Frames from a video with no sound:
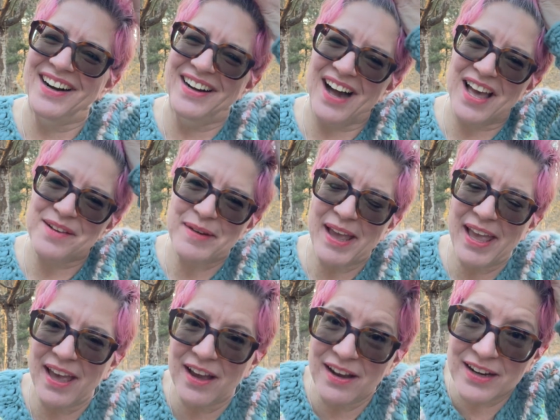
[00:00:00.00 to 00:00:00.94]
And my
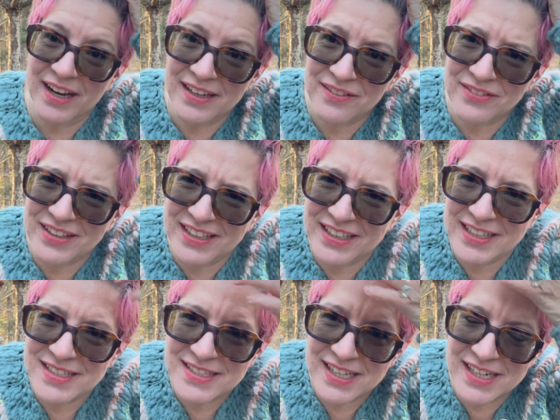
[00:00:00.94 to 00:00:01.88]
hair, I definitely
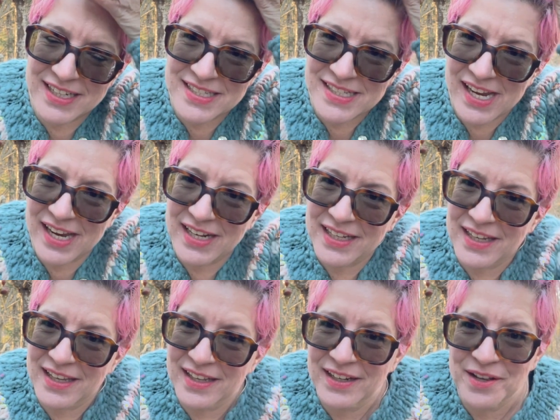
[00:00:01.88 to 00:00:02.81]
need to get it dyed
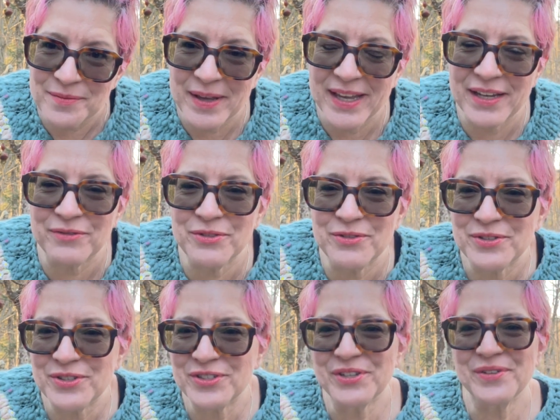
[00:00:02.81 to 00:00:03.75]
again. All my roots
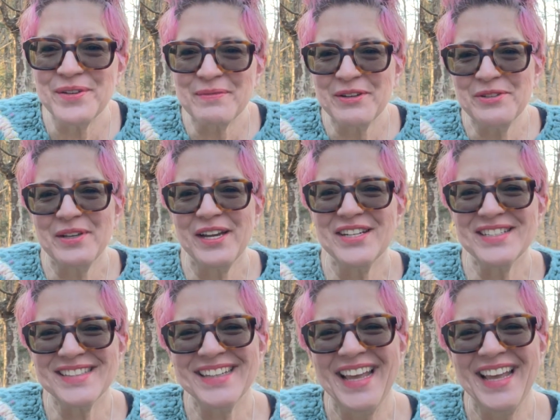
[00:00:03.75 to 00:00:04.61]
are showing, but who cares?